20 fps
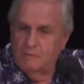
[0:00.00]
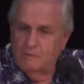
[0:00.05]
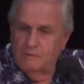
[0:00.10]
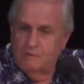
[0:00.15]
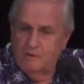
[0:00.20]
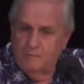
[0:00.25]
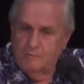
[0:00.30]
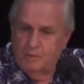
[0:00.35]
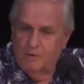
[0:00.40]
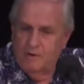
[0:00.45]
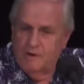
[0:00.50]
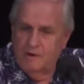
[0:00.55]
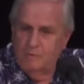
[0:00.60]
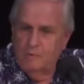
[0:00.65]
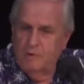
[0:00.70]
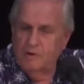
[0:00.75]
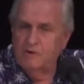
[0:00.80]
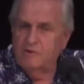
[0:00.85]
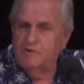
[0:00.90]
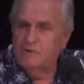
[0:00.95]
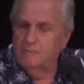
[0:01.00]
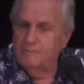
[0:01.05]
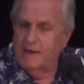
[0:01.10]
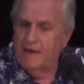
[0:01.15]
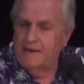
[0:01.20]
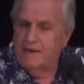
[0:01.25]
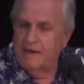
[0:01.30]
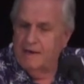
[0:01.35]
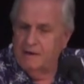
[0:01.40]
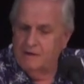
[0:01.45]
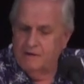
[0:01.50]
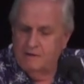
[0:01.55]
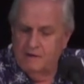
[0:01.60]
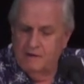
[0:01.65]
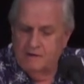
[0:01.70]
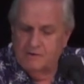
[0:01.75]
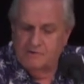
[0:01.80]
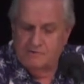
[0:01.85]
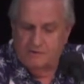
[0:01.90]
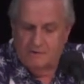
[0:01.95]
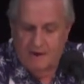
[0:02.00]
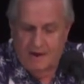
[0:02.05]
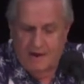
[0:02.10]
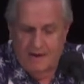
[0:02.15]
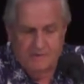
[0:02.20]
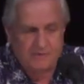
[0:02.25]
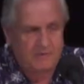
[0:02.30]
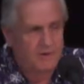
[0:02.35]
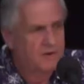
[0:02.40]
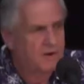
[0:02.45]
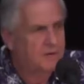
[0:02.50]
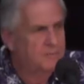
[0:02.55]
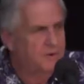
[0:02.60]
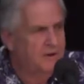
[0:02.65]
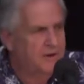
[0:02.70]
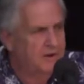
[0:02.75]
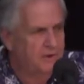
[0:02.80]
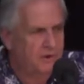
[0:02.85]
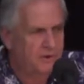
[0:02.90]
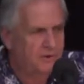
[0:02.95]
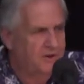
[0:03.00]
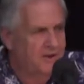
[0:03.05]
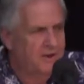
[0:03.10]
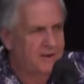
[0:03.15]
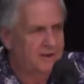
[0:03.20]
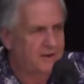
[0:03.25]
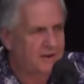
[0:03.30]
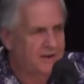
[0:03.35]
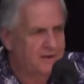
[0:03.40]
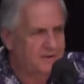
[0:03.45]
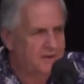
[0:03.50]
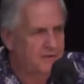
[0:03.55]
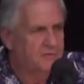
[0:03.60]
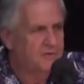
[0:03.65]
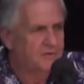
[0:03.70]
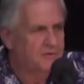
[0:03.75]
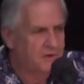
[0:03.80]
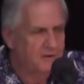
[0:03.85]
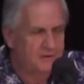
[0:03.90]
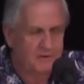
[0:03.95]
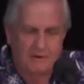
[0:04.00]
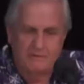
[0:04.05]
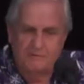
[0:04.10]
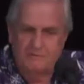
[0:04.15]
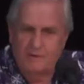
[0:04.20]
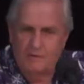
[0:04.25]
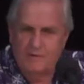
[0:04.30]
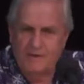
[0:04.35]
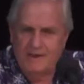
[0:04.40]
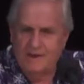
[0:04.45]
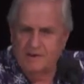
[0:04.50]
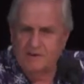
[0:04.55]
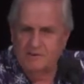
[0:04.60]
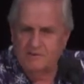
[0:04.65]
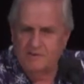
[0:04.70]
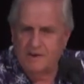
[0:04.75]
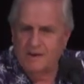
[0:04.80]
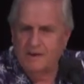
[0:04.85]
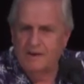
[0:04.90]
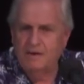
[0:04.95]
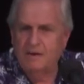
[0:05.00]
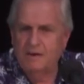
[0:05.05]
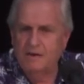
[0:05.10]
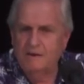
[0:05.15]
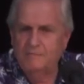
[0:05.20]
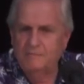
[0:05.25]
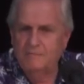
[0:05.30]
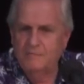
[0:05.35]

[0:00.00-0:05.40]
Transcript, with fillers: the point I wanted to make out of this, outside of being uniquely different and very entertaining,